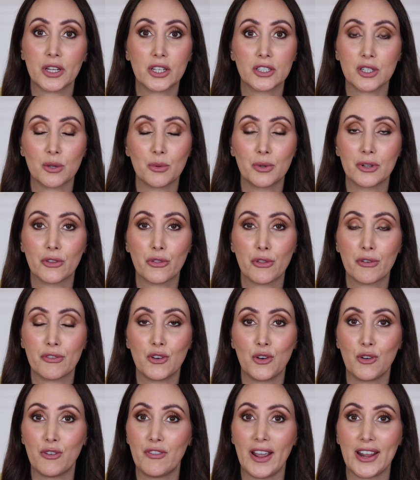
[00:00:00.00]
could do another
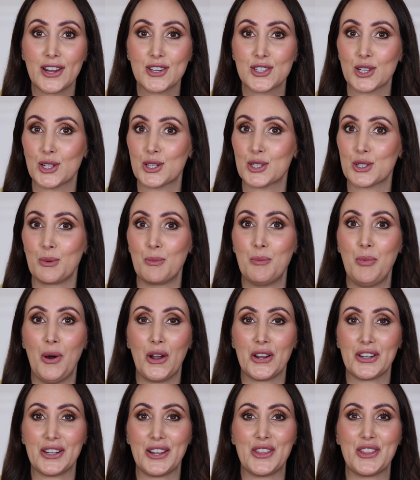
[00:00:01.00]
full face at some
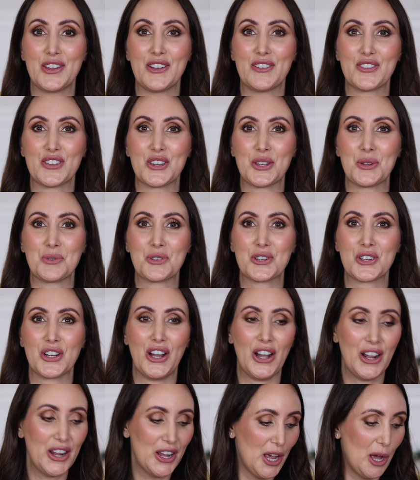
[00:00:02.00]
point in the
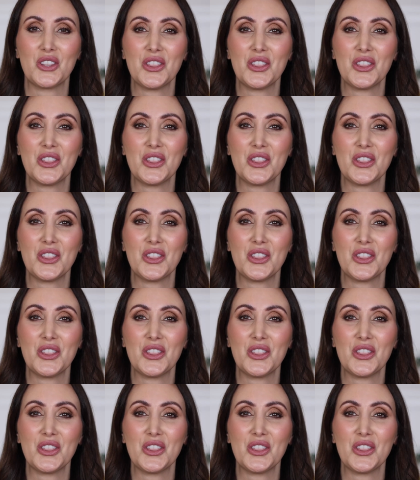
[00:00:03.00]
future.